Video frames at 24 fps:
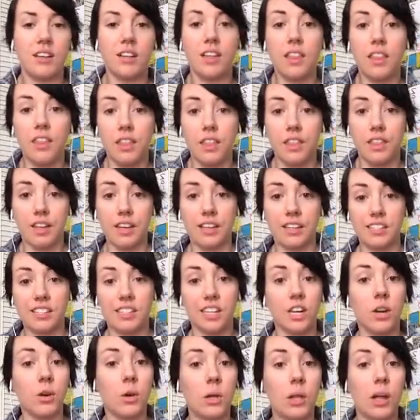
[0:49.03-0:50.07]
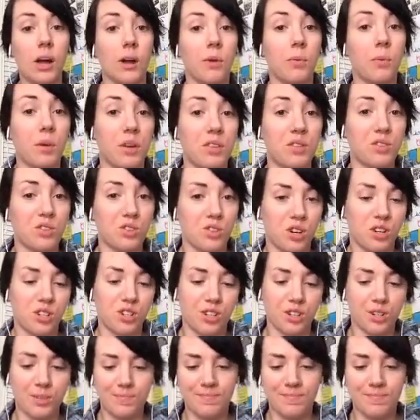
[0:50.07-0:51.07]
the things that go along with structure.